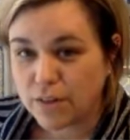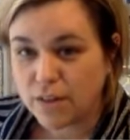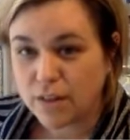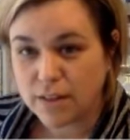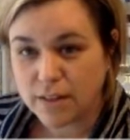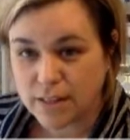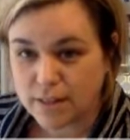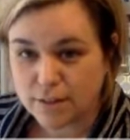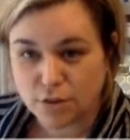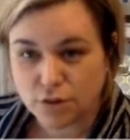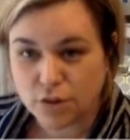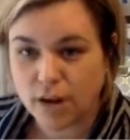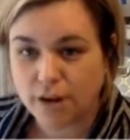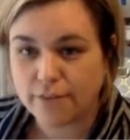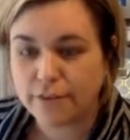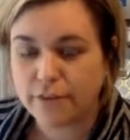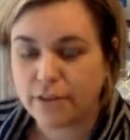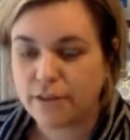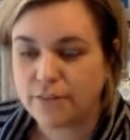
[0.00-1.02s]
the lead
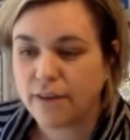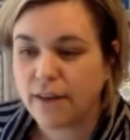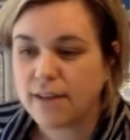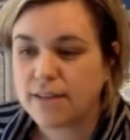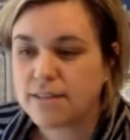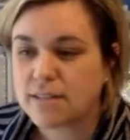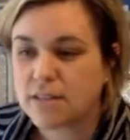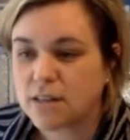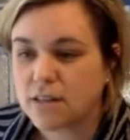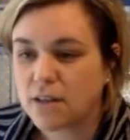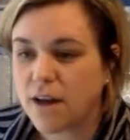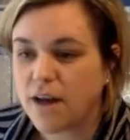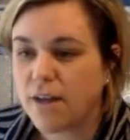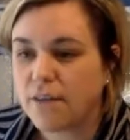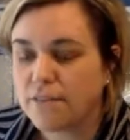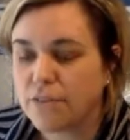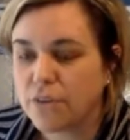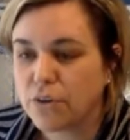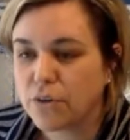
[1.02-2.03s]
travel advisor
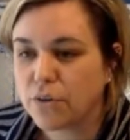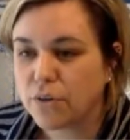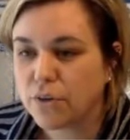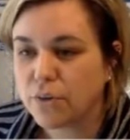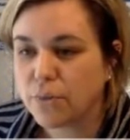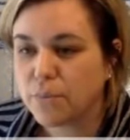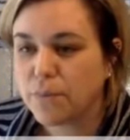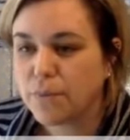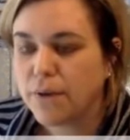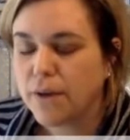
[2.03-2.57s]
of the group.